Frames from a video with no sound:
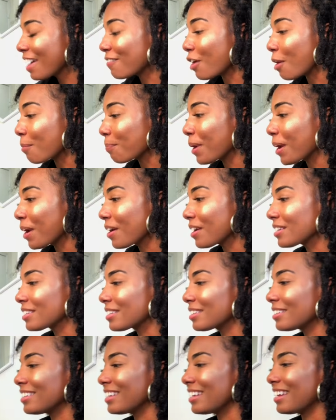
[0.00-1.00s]
if our parents
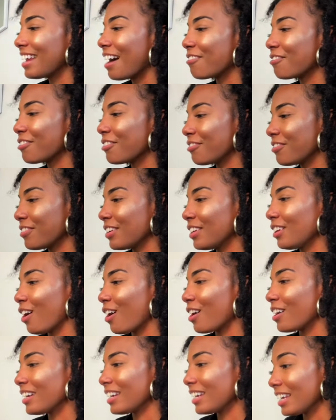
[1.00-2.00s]
did not fulfill
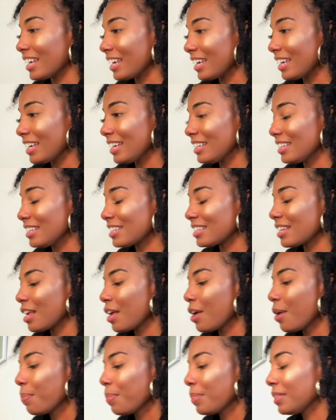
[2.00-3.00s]
our needs,
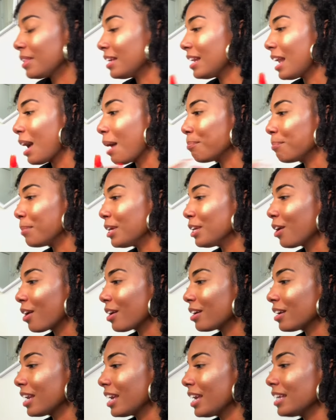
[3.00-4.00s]
did not meet
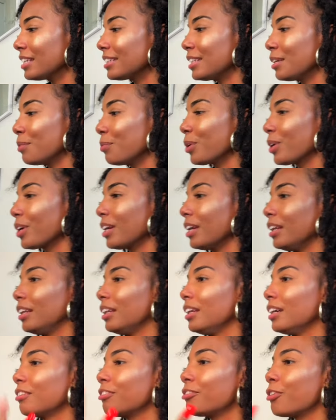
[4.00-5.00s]
our needs, then we're gonna
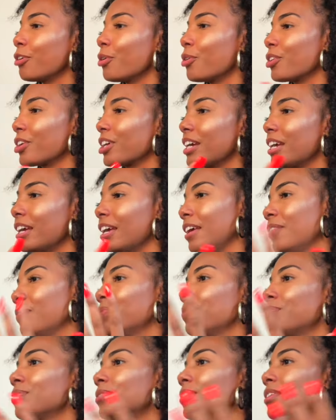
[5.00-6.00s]
look for it
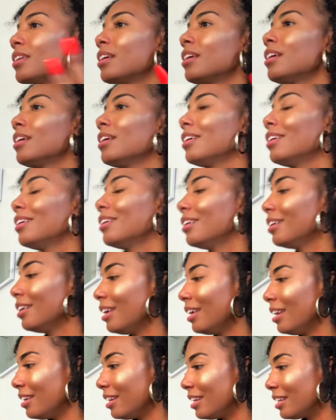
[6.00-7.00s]

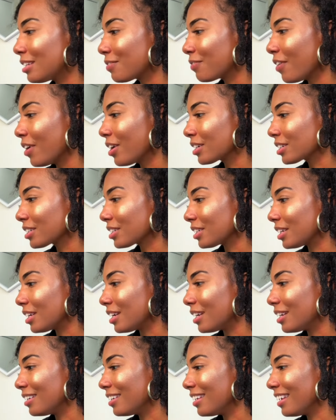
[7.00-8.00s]
in
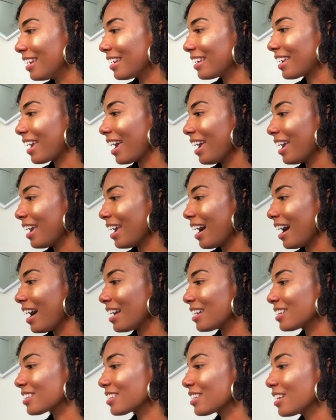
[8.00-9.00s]
dysfunction and
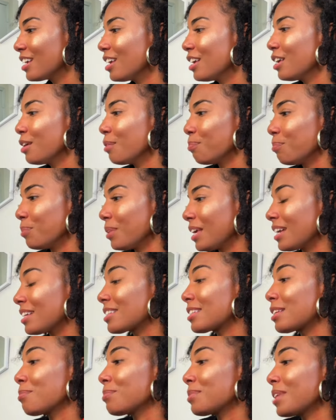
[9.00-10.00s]
chaos,
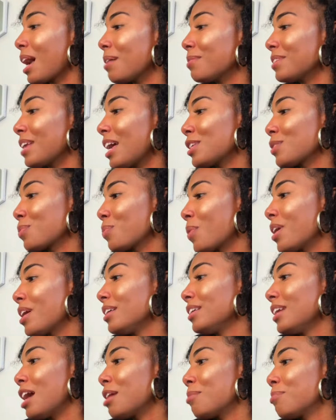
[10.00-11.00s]
because sometimes that's where
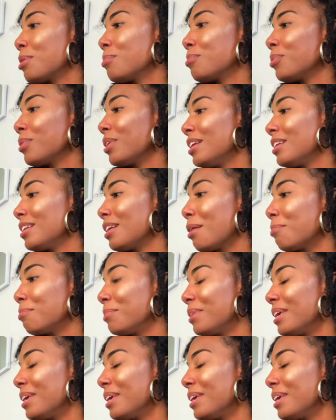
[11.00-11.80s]
a lot of people end up